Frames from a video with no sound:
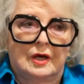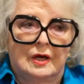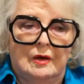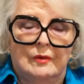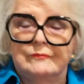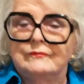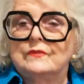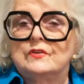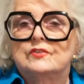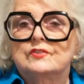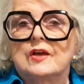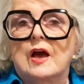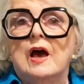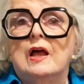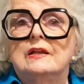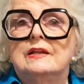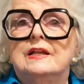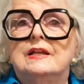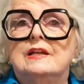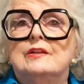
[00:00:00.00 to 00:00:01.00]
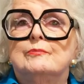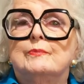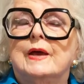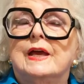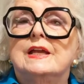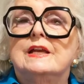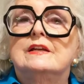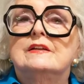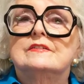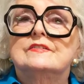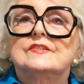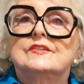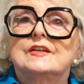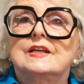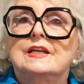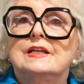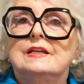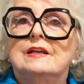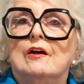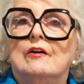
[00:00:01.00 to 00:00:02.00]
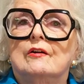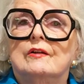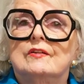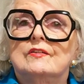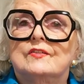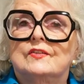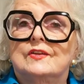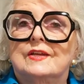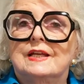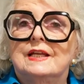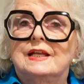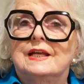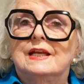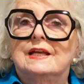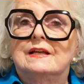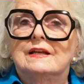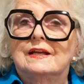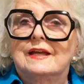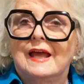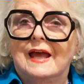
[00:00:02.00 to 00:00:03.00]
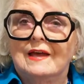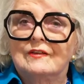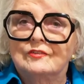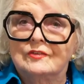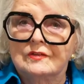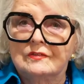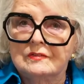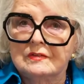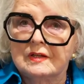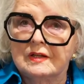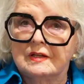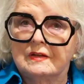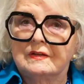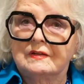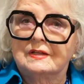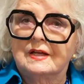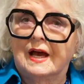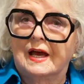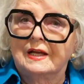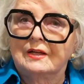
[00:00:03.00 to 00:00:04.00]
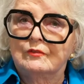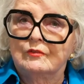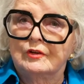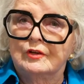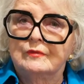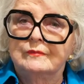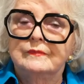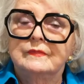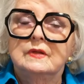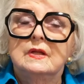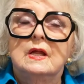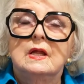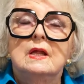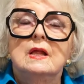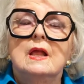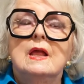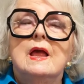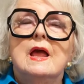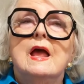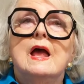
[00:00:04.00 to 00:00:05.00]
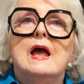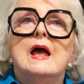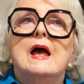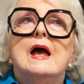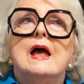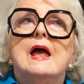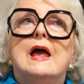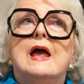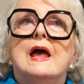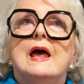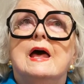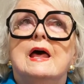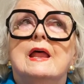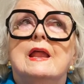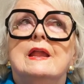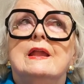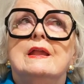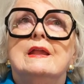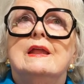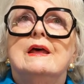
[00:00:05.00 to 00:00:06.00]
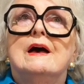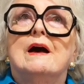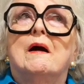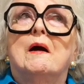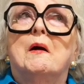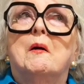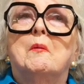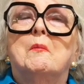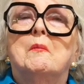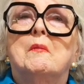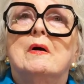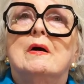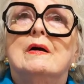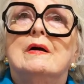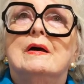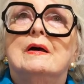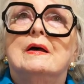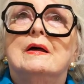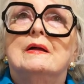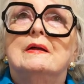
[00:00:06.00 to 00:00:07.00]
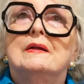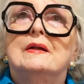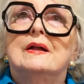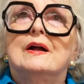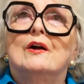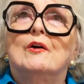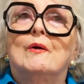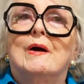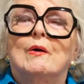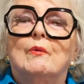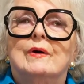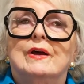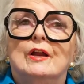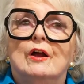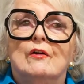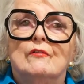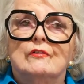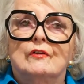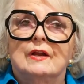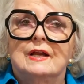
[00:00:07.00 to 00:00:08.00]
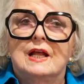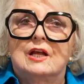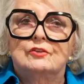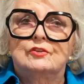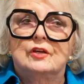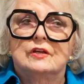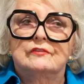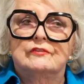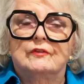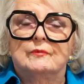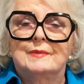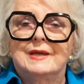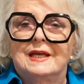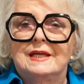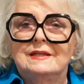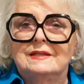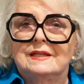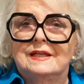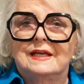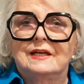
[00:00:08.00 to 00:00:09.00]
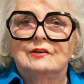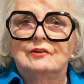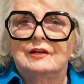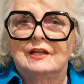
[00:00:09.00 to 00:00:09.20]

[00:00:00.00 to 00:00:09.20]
Scotland and painted a scene on a ceiling in a castle in a dining room, and I went over and I took from Ian Kearney,